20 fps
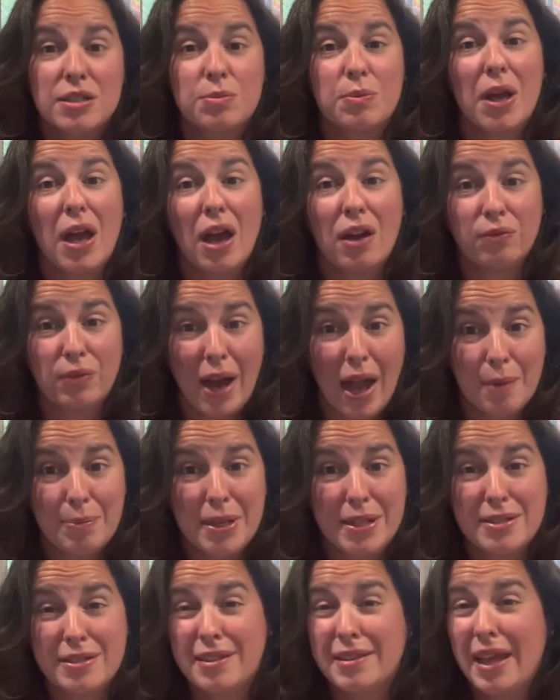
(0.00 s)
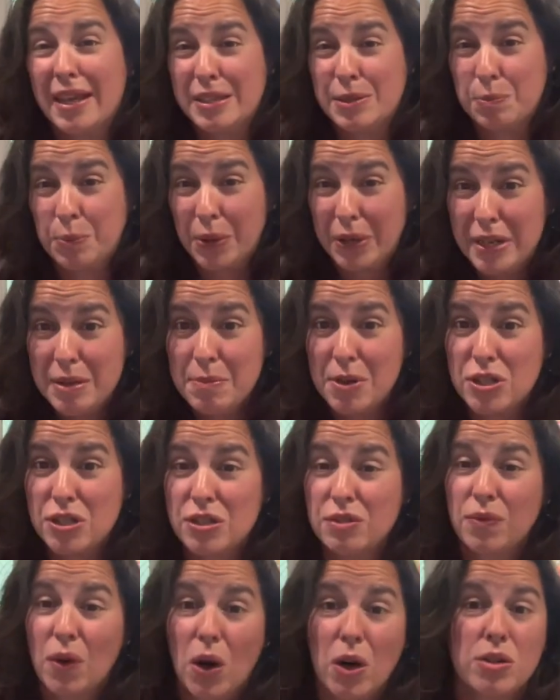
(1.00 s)
we have rabbits, and that's pretty much
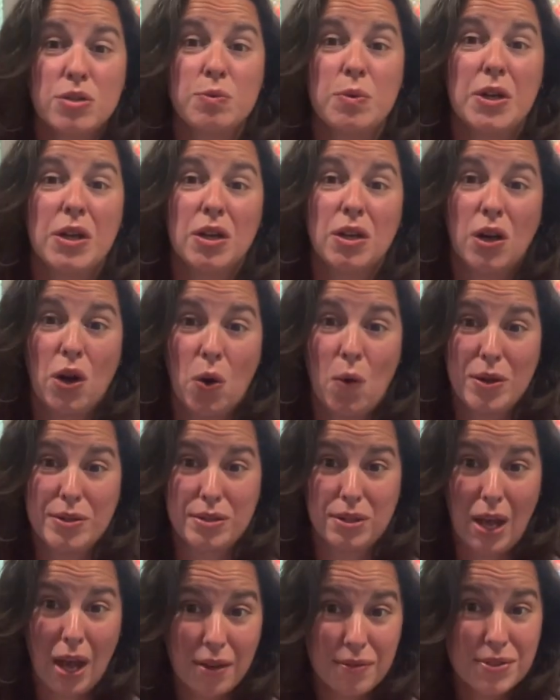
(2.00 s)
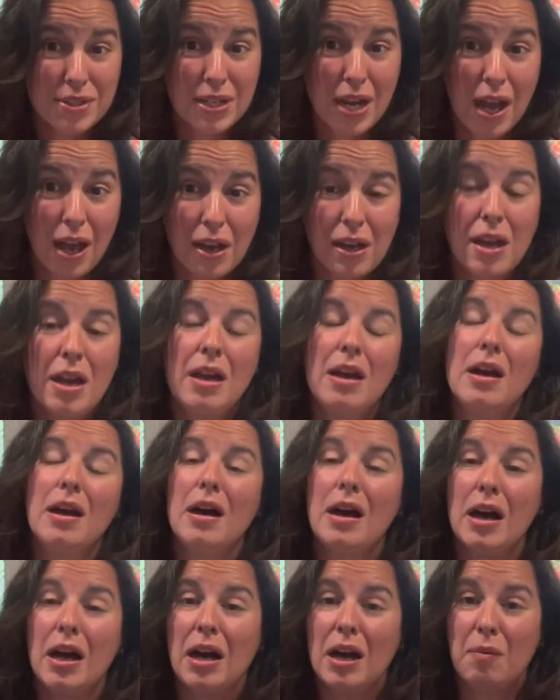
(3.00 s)
as far as we can go as livestock
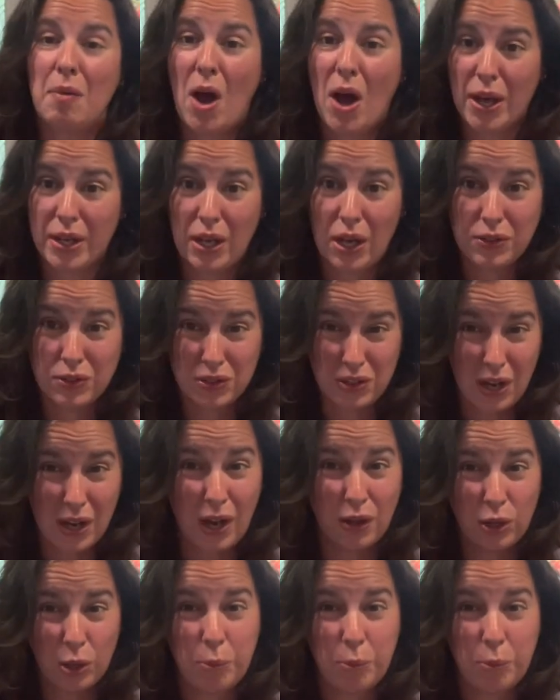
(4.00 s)
on our